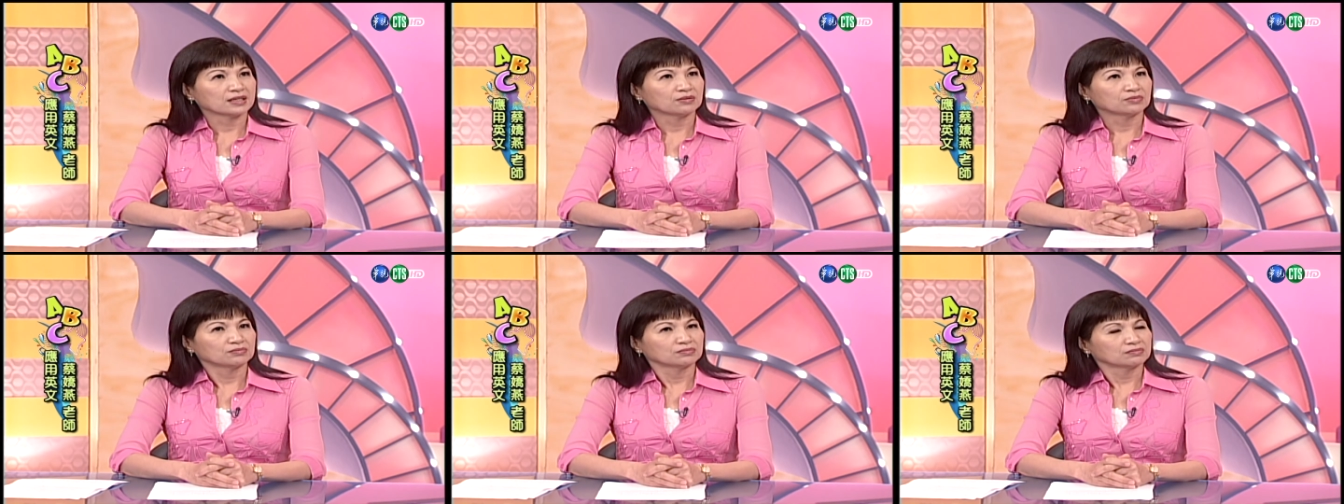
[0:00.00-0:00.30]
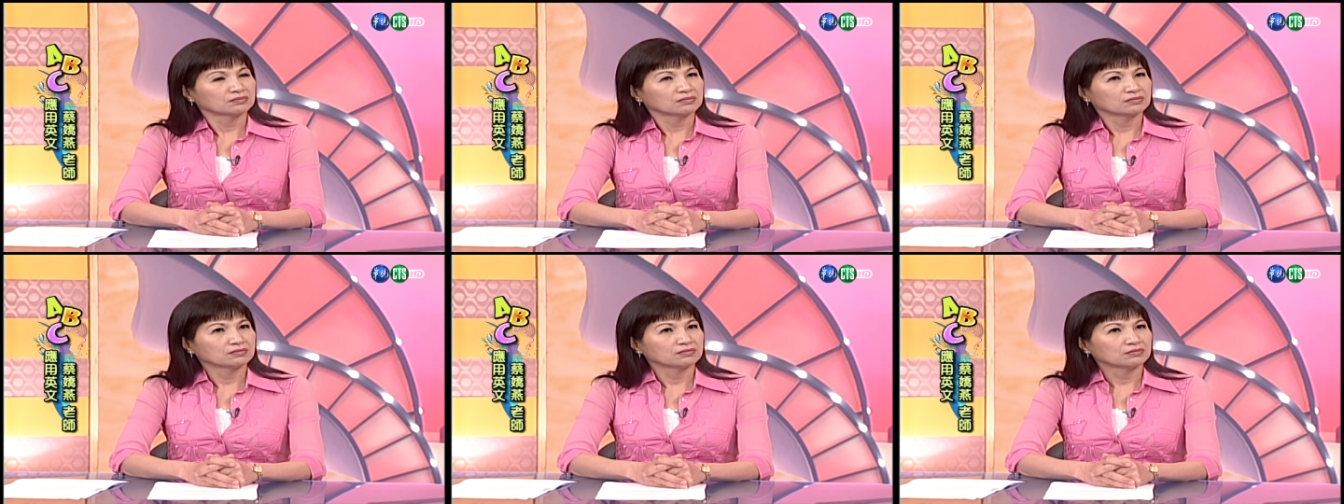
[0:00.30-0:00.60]

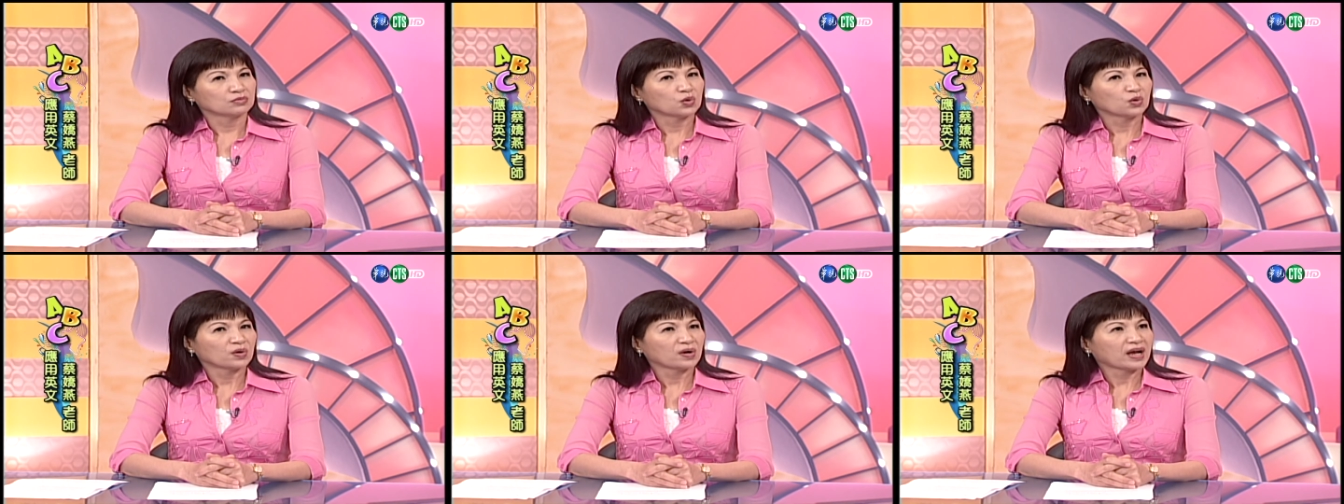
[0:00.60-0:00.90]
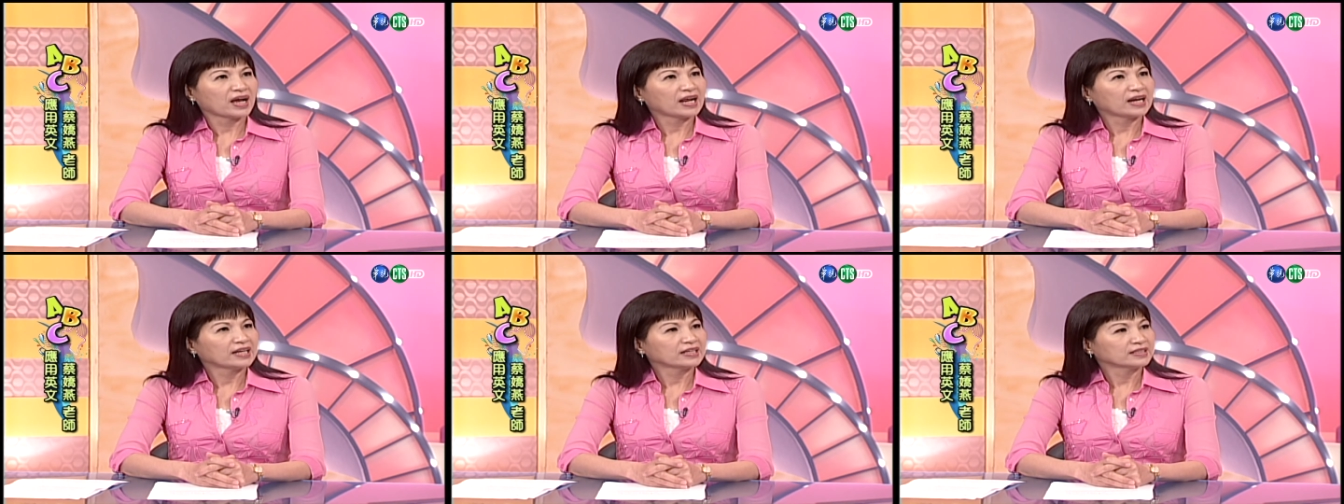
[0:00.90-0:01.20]
um, more
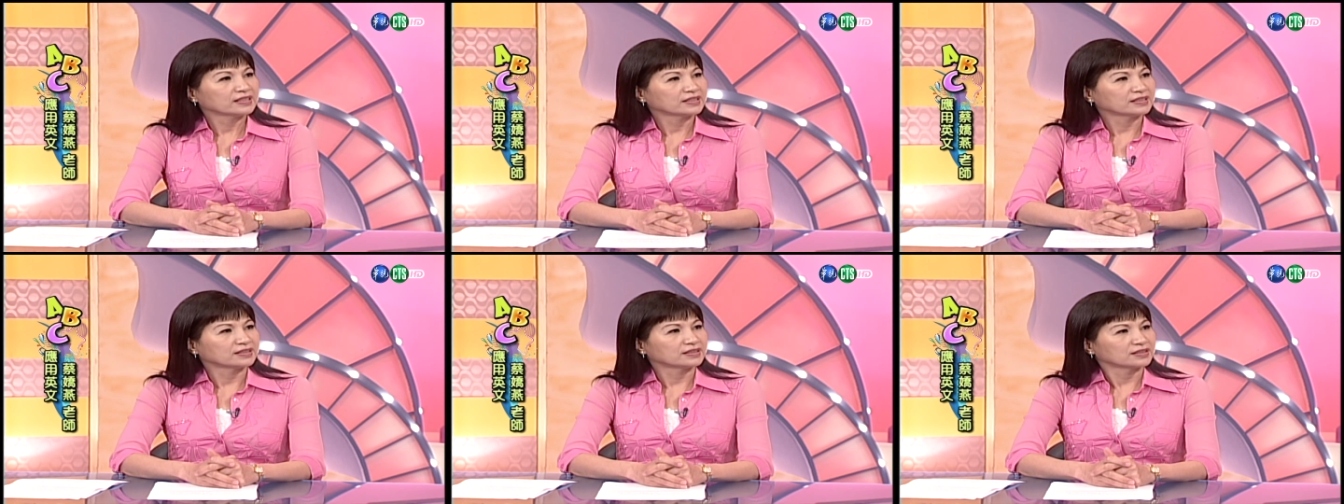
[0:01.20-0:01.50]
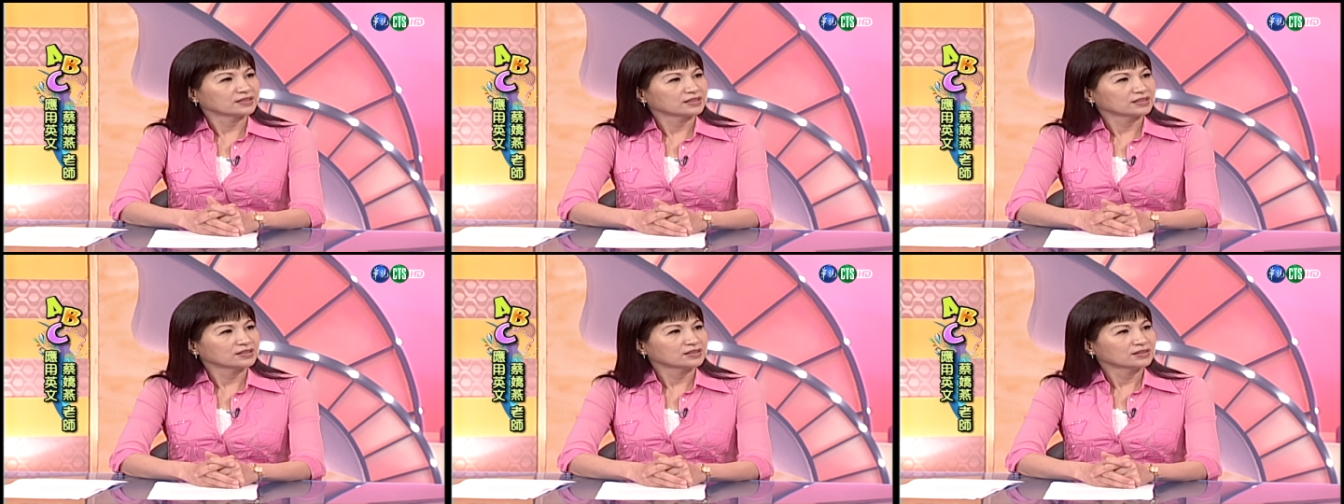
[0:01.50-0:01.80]

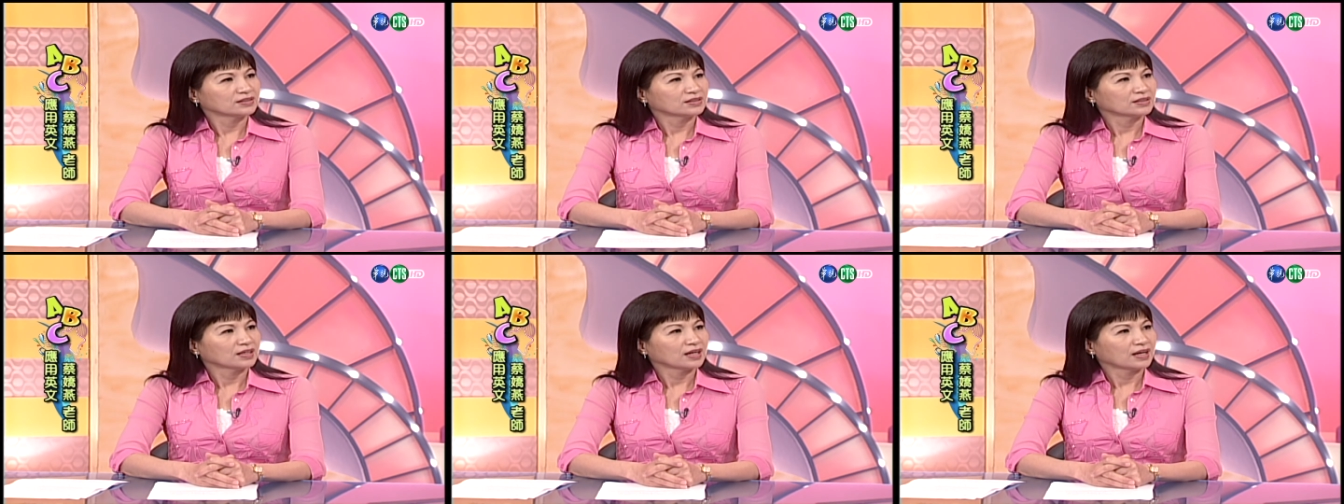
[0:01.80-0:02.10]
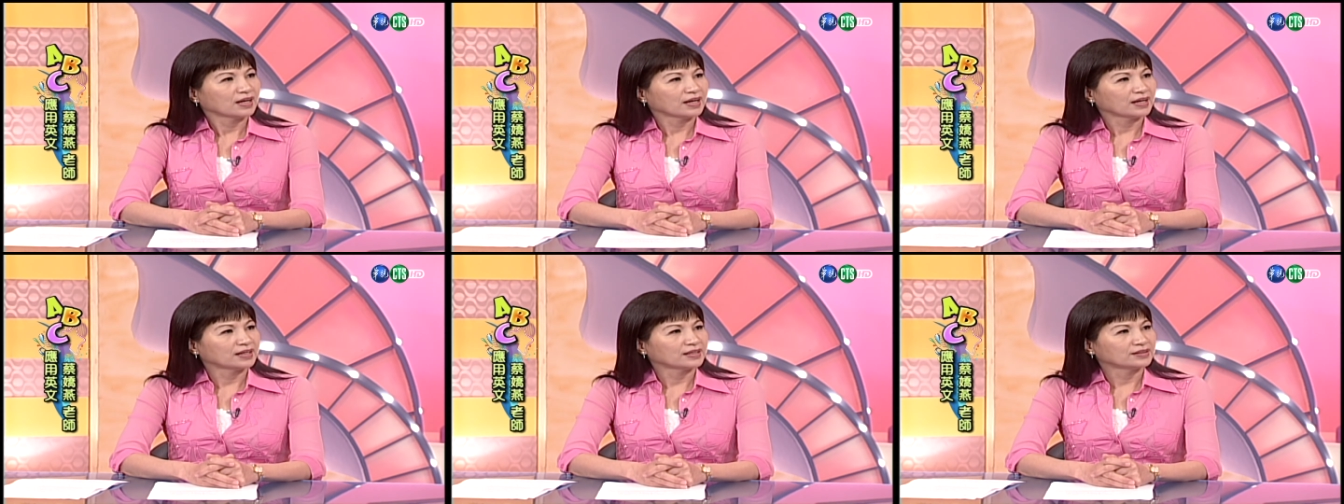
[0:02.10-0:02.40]
elegant,
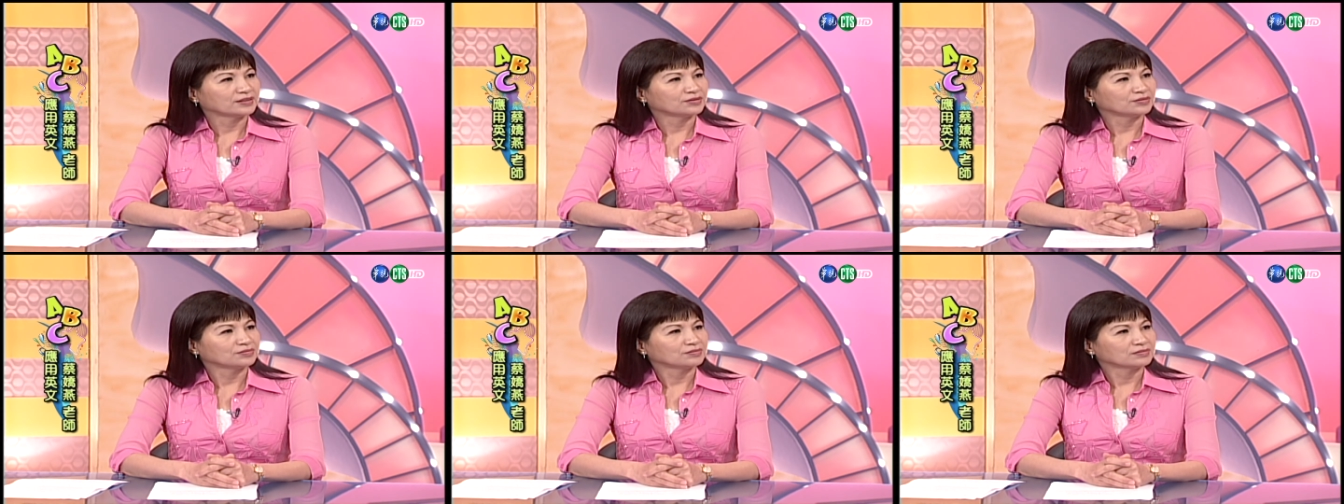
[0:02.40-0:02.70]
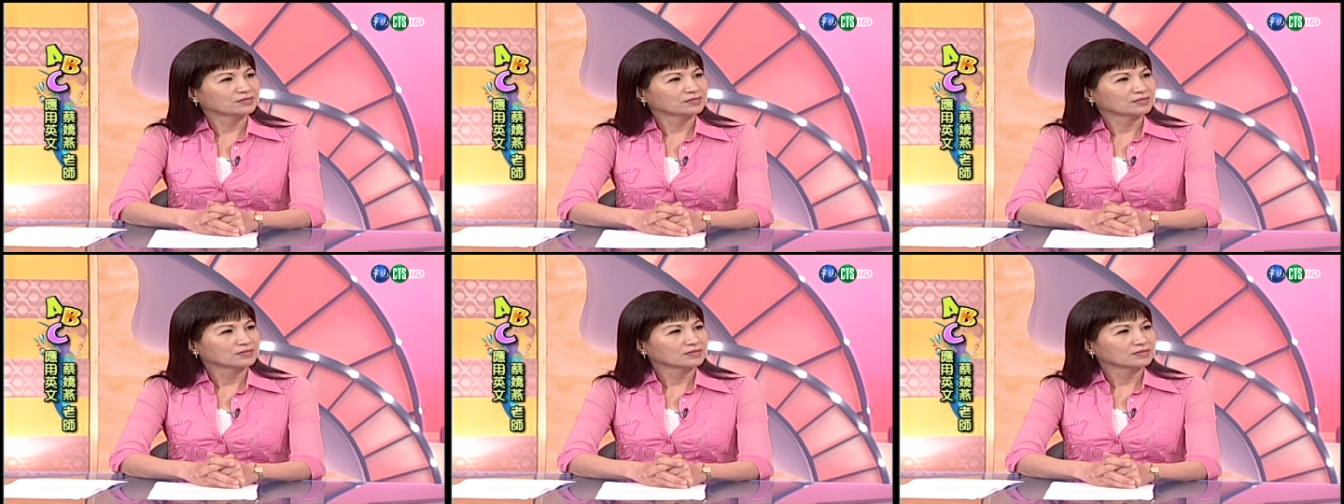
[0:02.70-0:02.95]
and